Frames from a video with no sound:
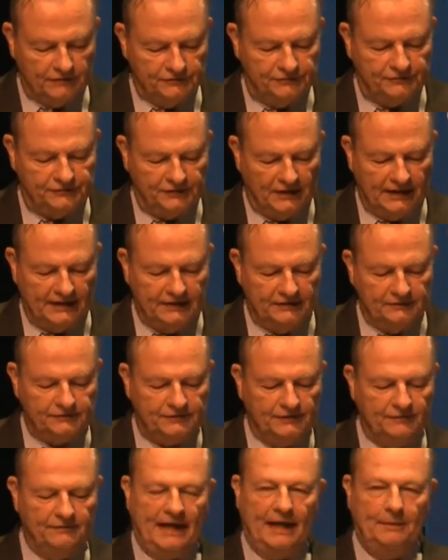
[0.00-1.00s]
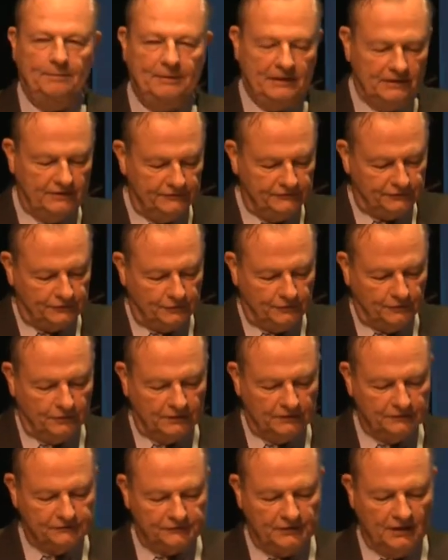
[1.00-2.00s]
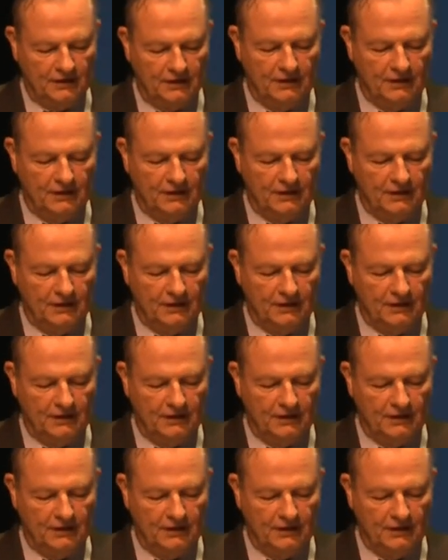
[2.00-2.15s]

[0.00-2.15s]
Science of Happiness course